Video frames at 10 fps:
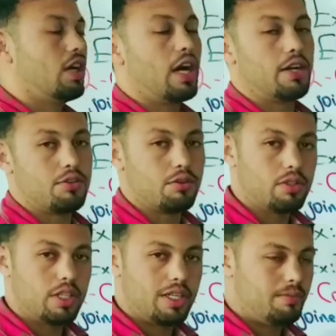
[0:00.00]
I
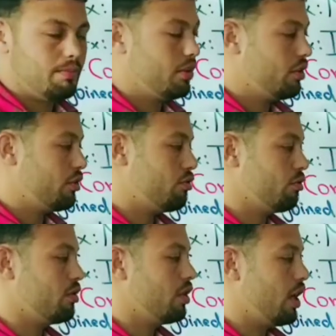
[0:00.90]
told him the
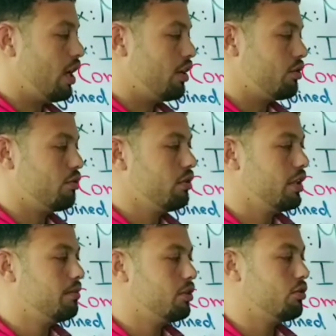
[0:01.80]
truth. I told
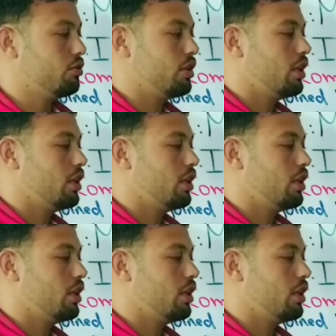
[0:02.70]
him the truth.